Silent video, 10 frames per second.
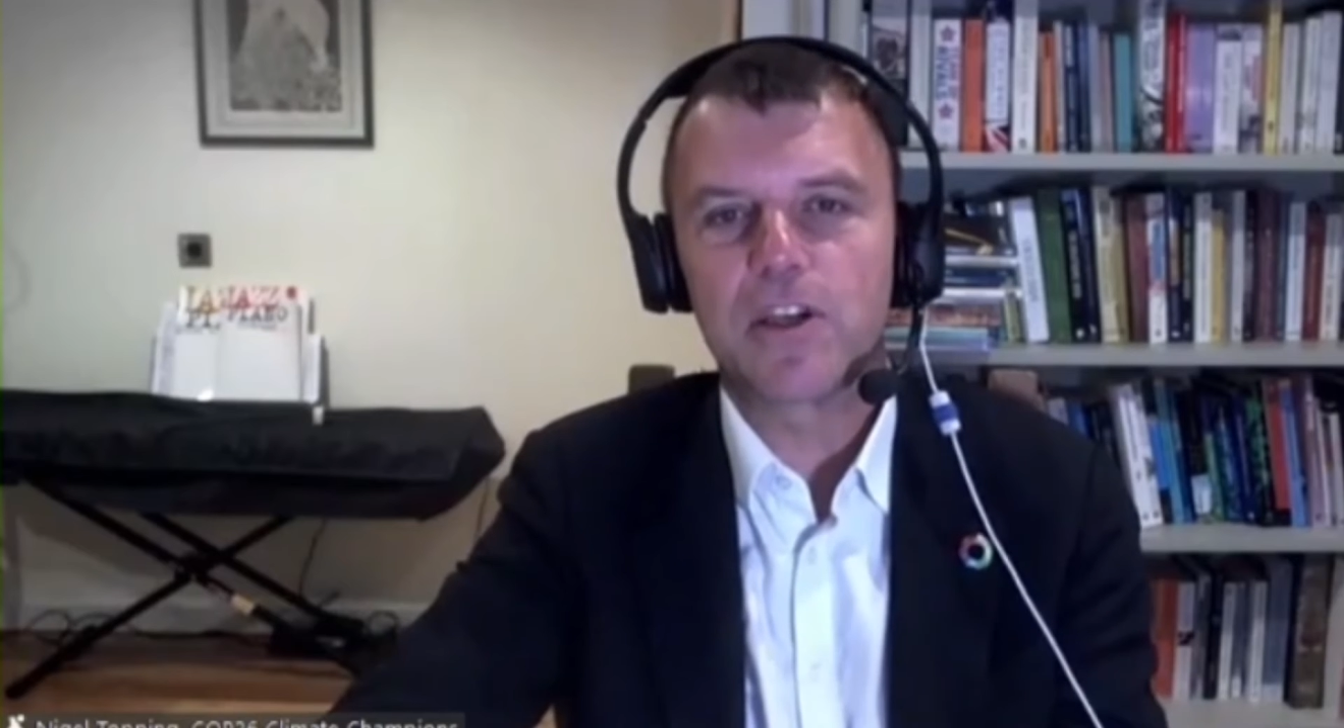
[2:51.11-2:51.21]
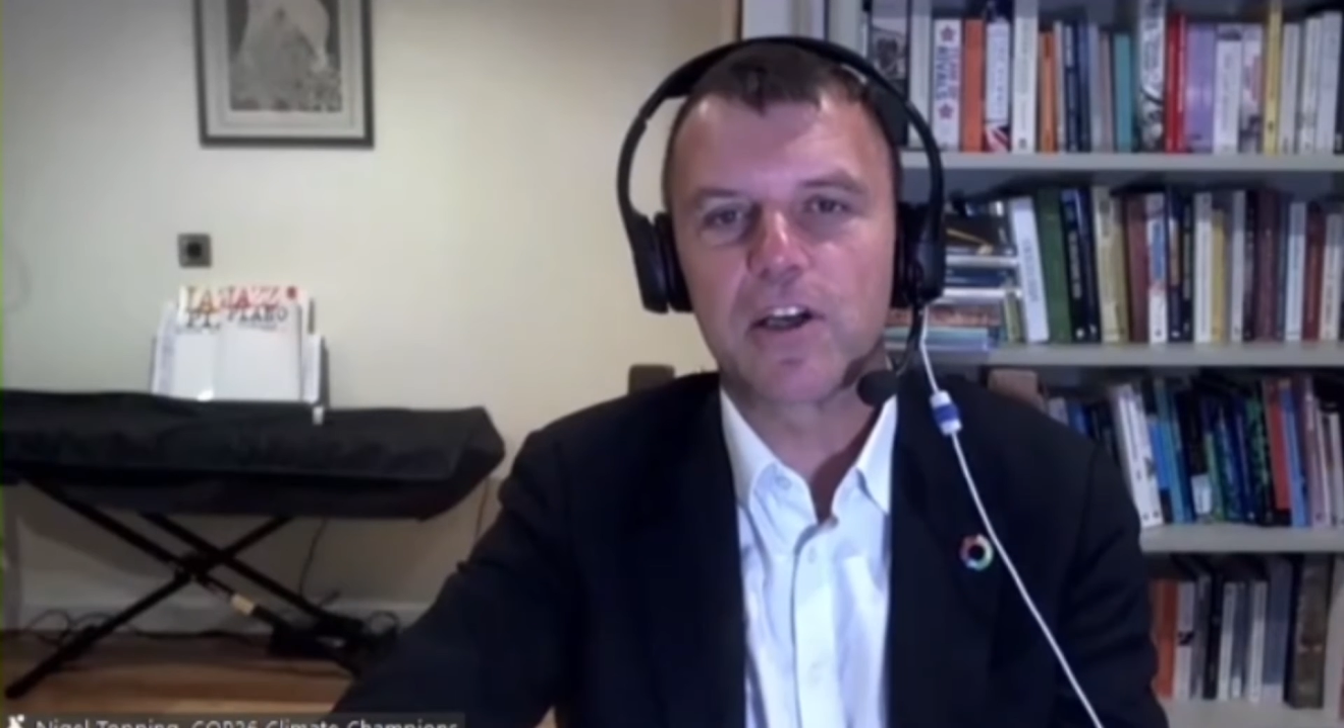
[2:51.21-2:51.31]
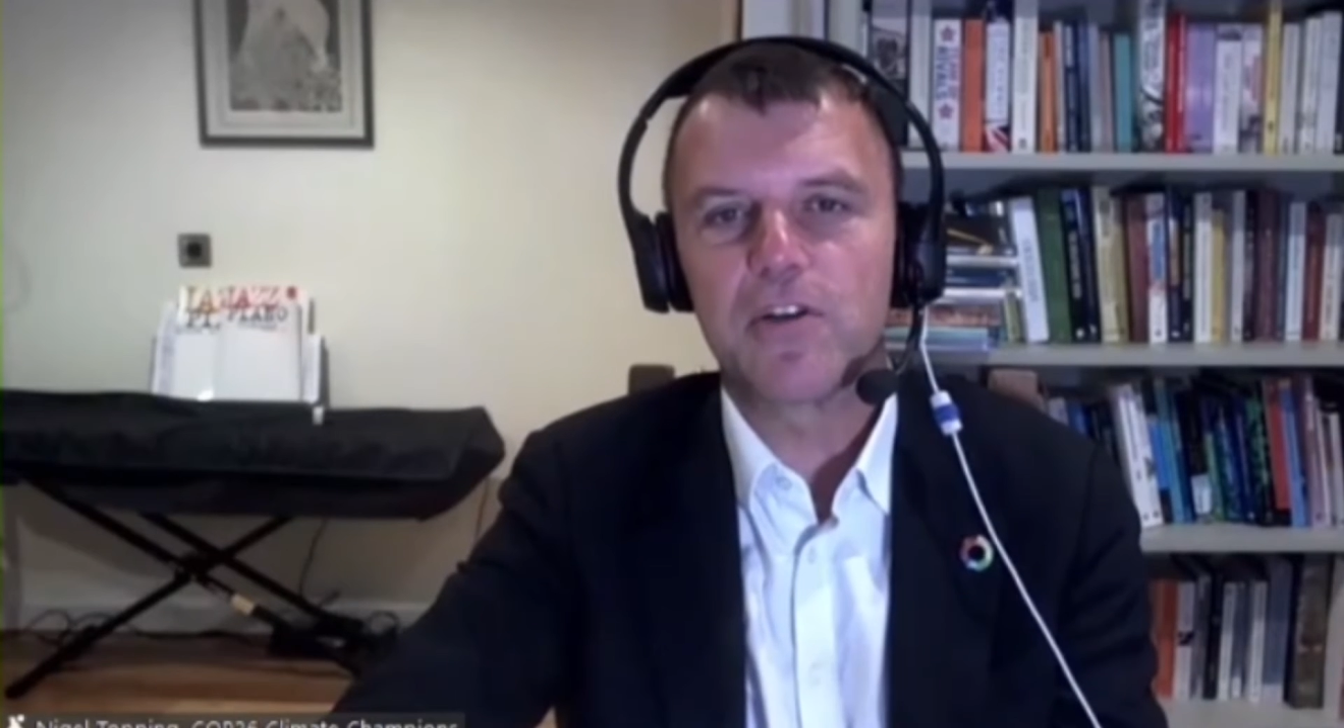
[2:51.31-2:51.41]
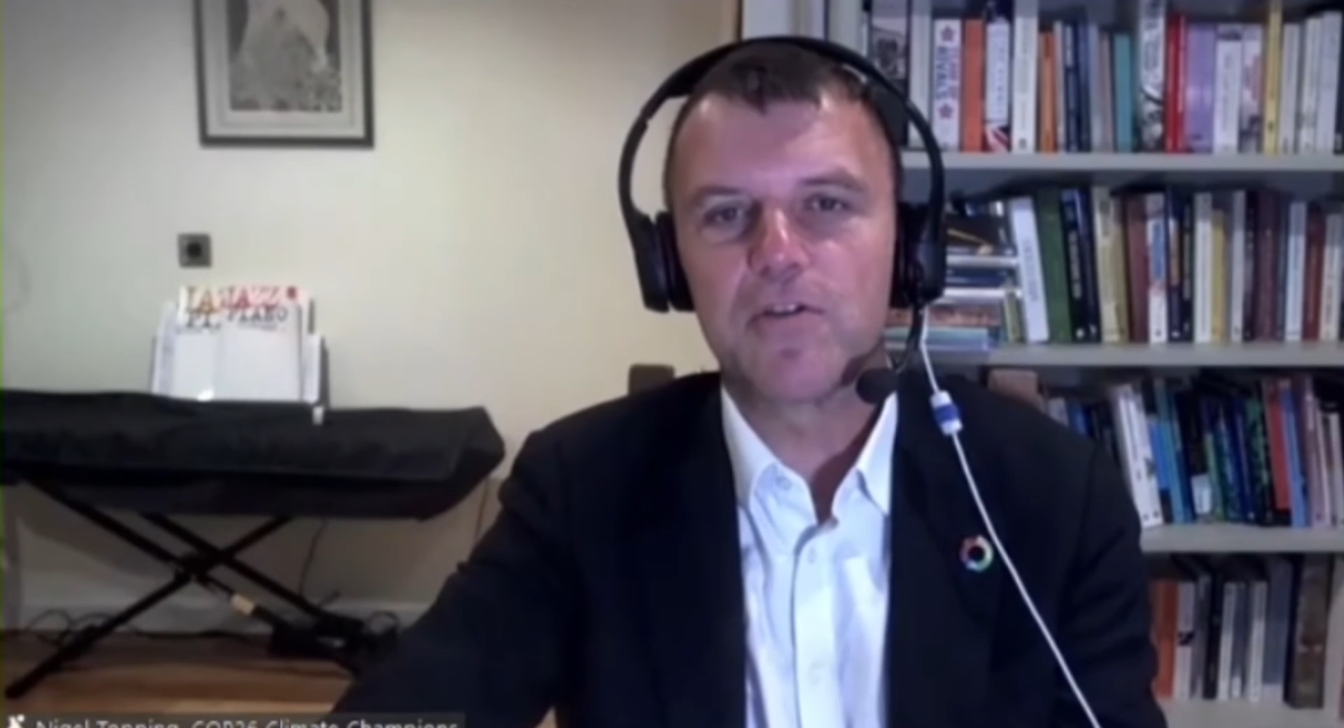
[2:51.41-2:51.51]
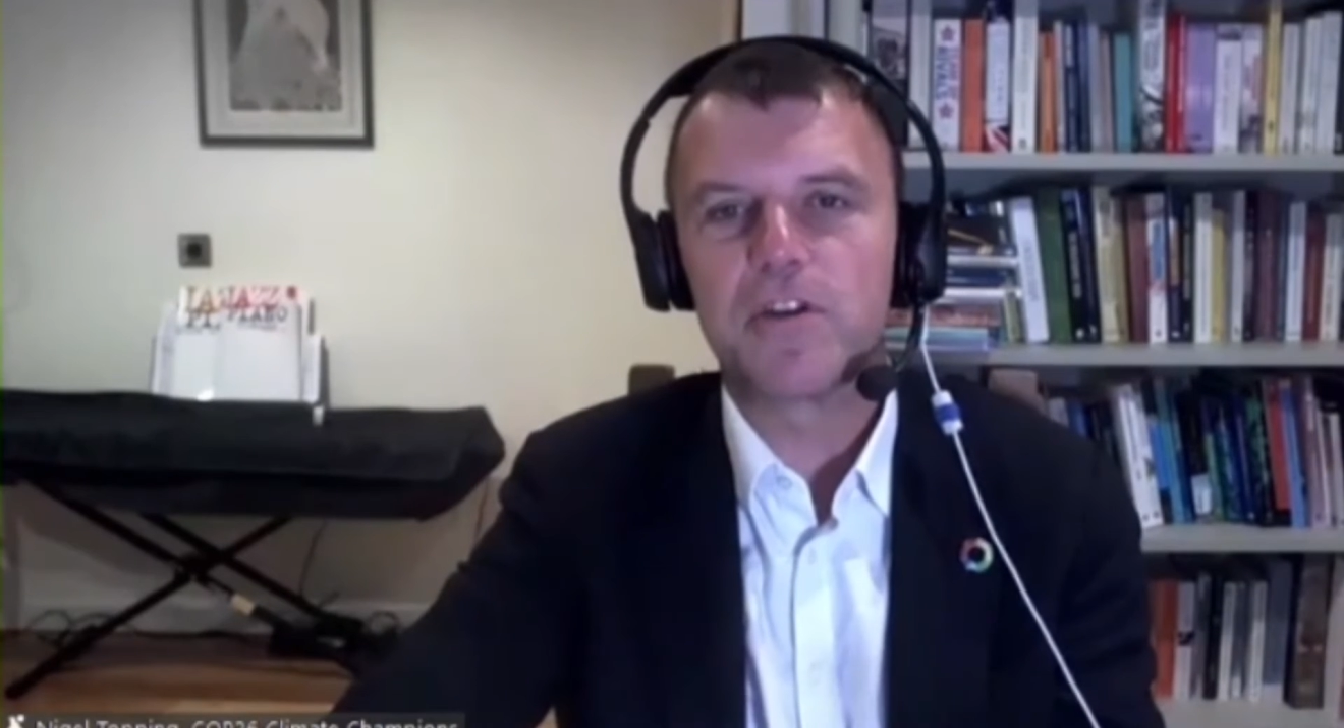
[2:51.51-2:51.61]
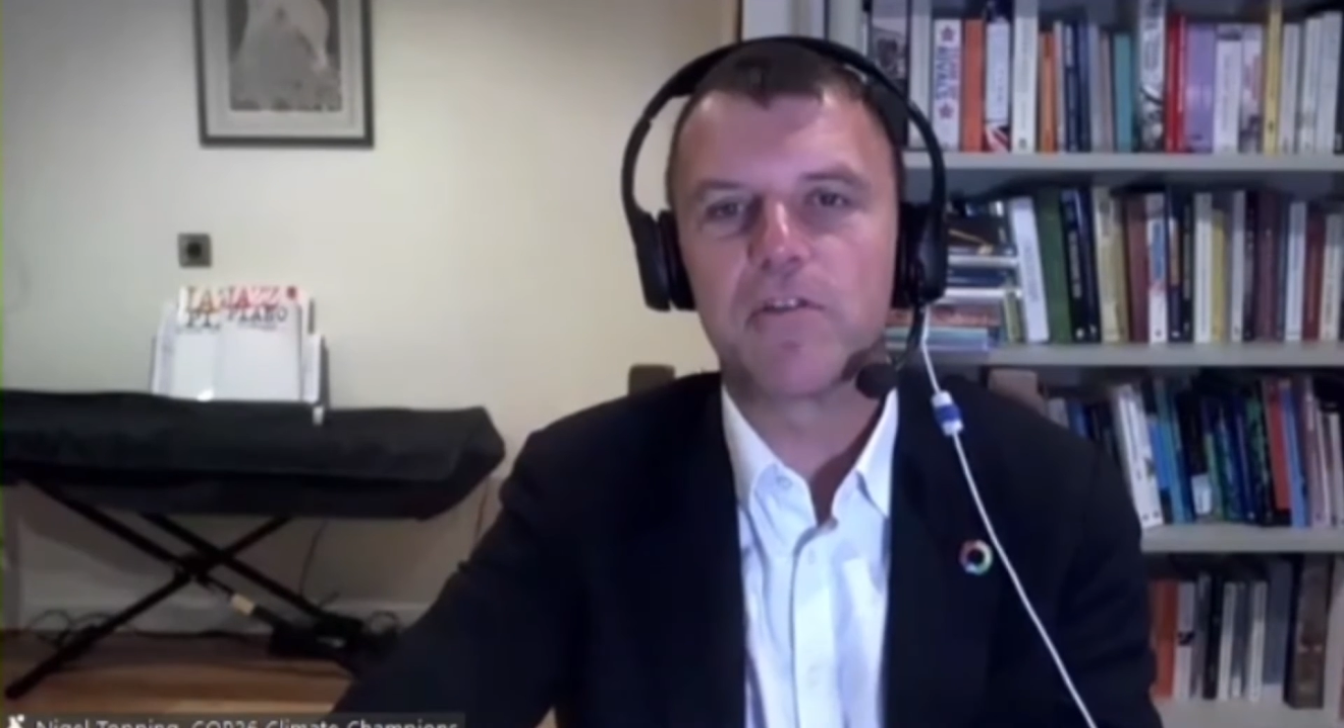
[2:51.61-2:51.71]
inclusion,